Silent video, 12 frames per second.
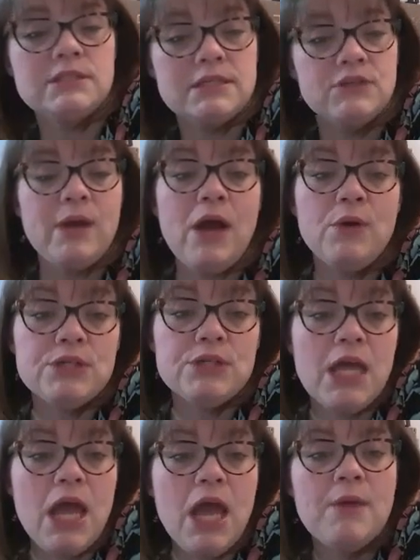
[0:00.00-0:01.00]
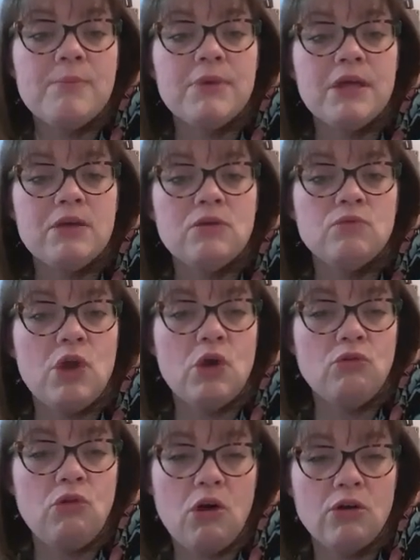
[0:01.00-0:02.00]
assess every 2 hours, but
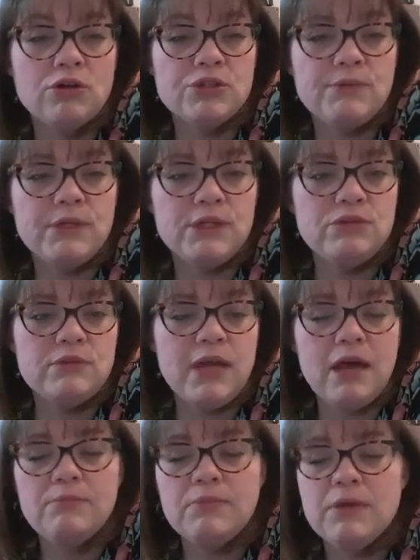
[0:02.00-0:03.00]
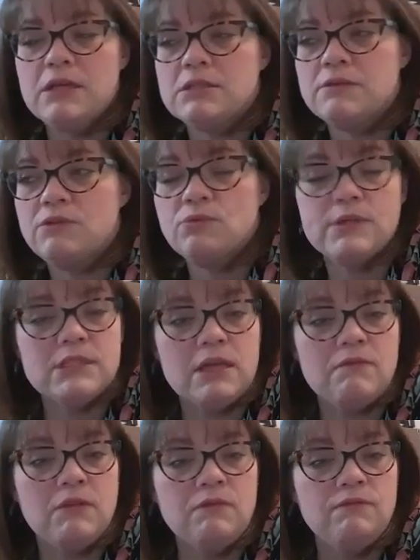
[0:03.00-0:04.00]
no longer do we do that because of the
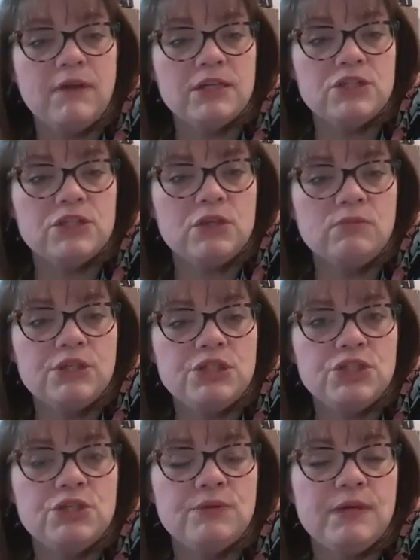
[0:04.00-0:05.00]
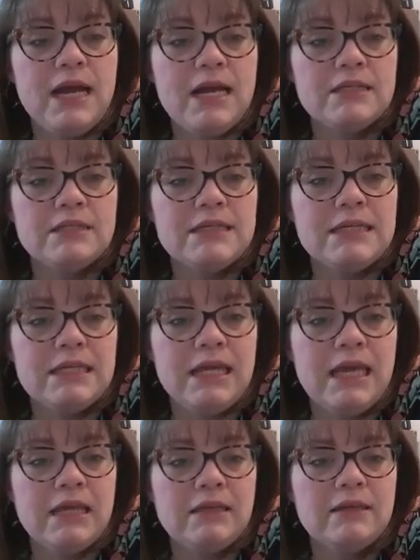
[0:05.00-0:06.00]
risk of infection. We just do it as
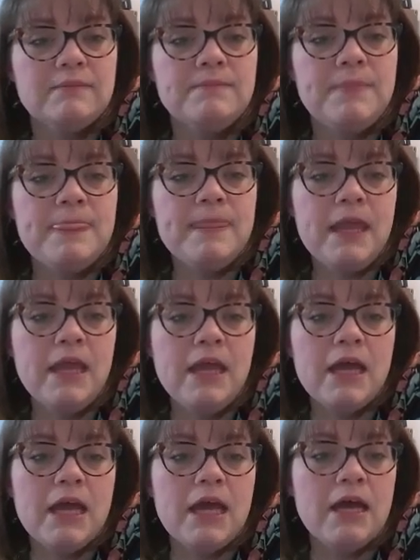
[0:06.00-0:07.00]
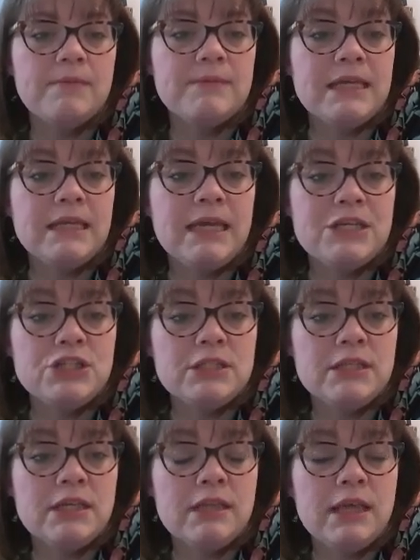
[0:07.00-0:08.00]
indicated. Indications
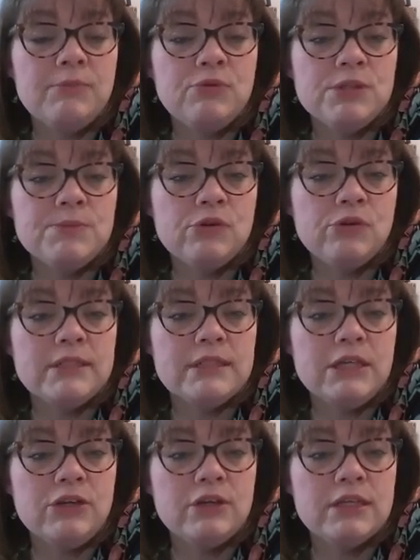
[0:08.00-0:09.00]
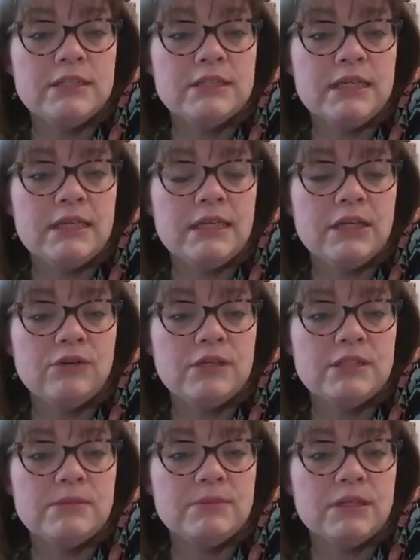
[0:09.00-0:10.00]
that labor is progressing, you're going to see an
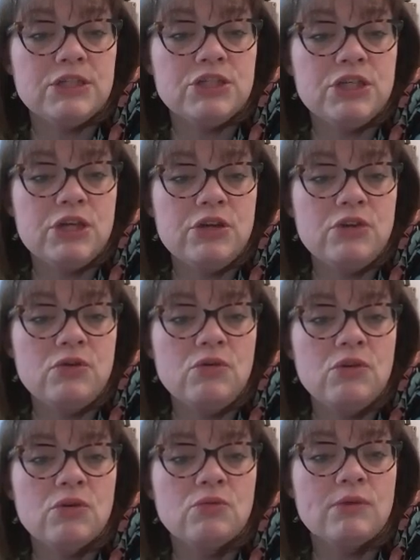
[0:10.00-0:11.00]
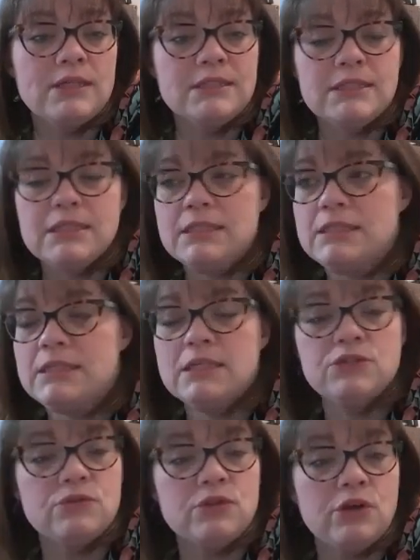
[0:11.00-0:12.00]
increase in bloody show,
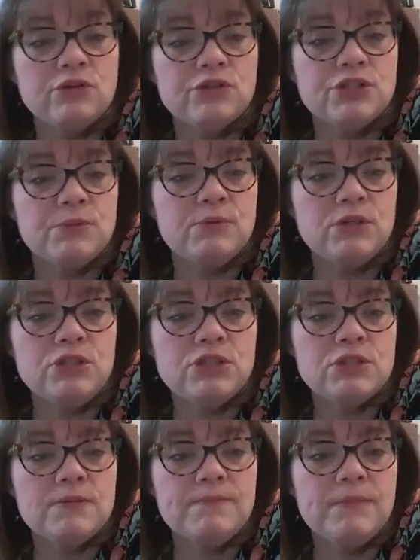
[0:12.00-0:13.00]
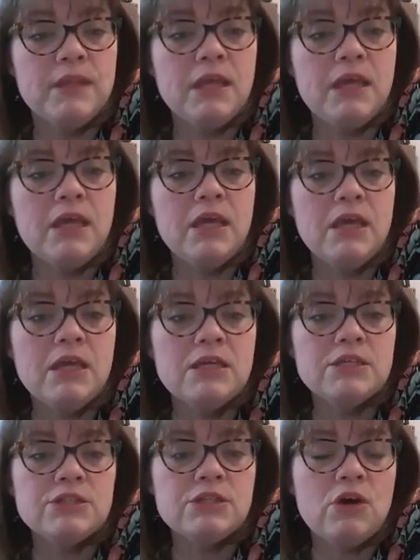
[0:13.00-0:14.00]
restlessness, or the urge to push.
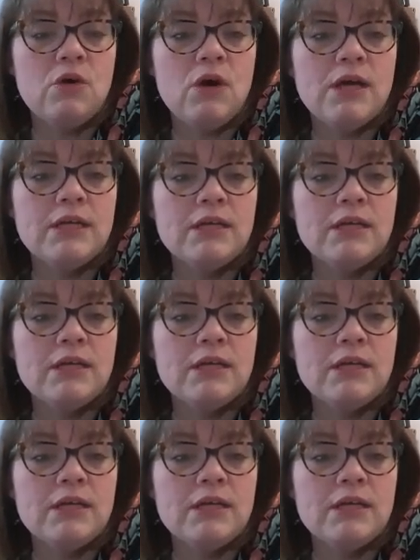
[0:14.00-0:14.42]
So